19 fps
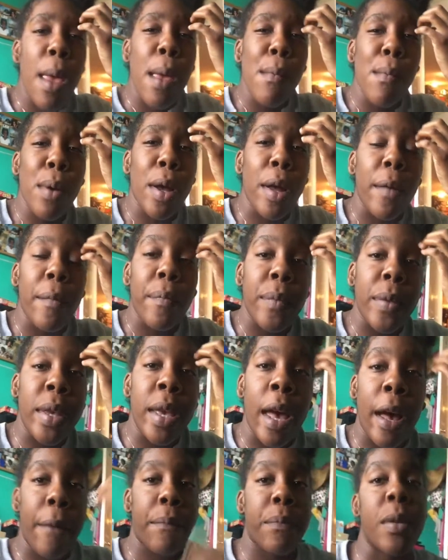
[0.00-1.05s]
But
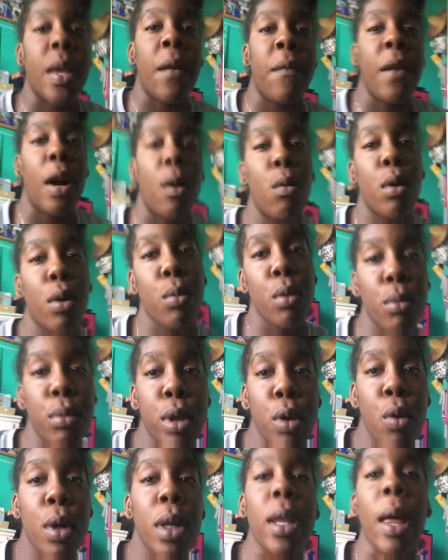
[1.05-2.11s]
yeah, if y'all want a room
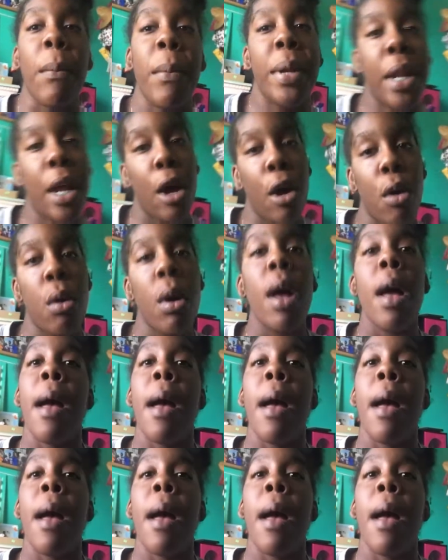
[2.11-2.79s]
tour, let me know.